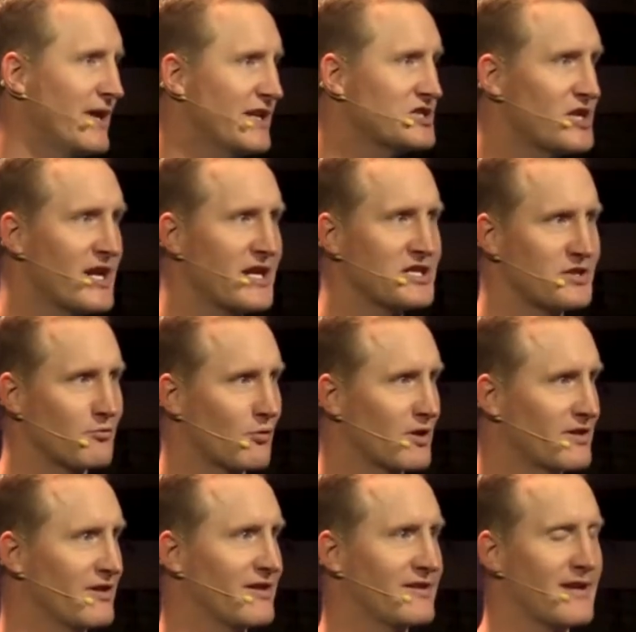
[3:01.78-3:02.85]
education
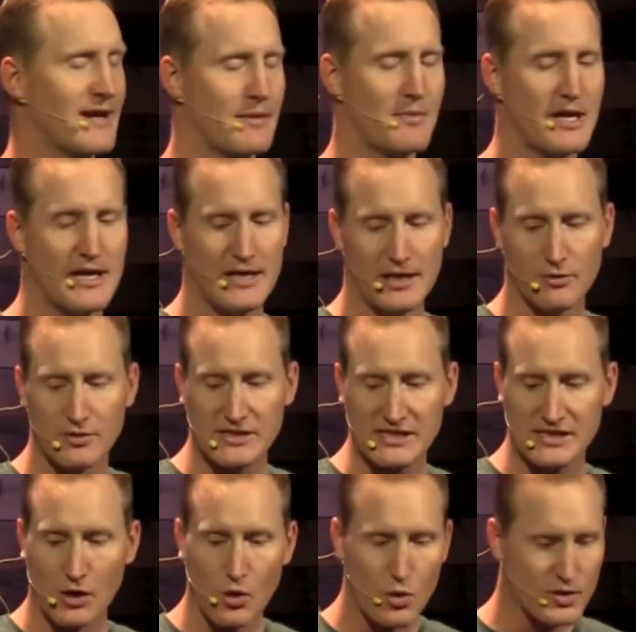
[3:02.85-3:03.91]
worked at the time, it was
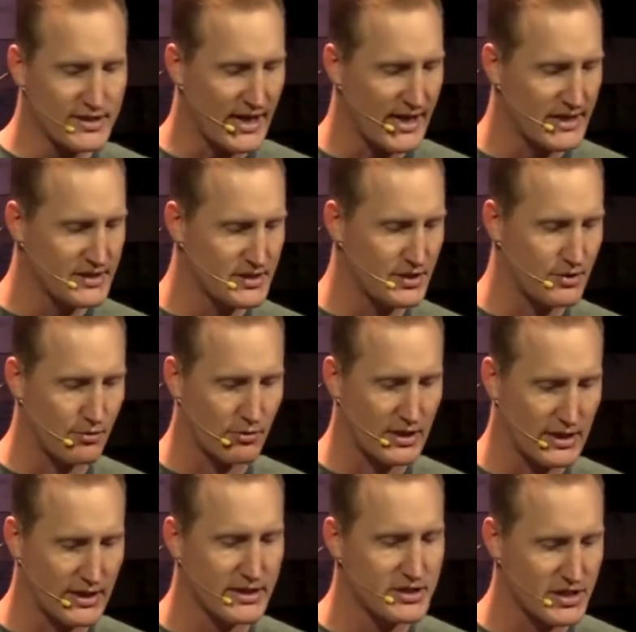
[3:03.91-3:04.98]
so tied to the
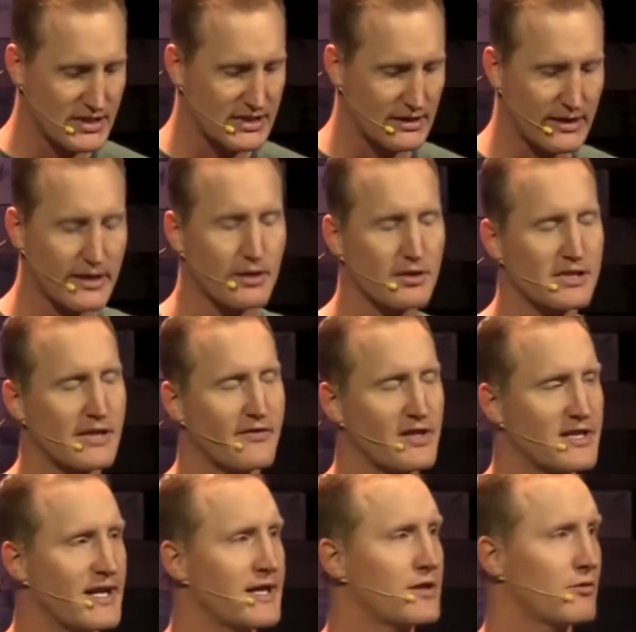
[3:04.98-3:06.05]
religious leaders of the
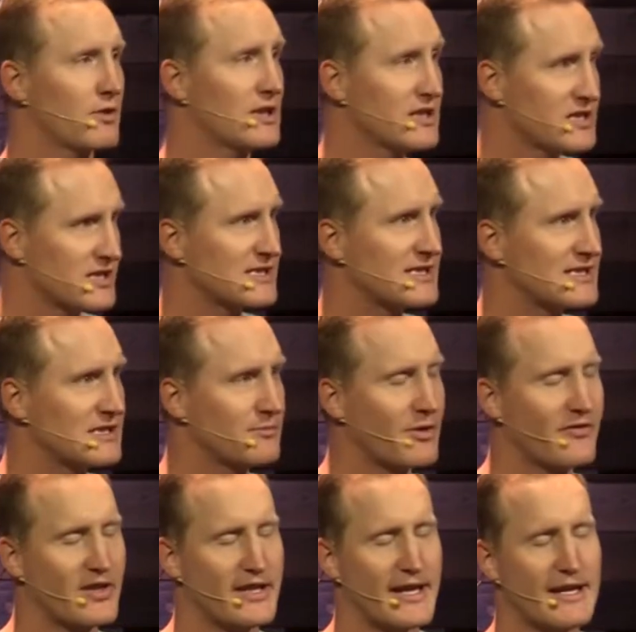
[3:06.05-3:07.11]
day and the religious system of
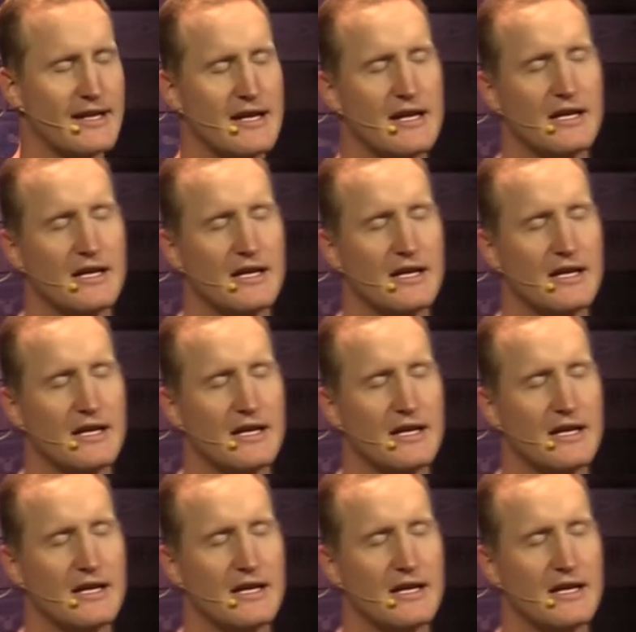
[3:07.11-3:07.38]
the day.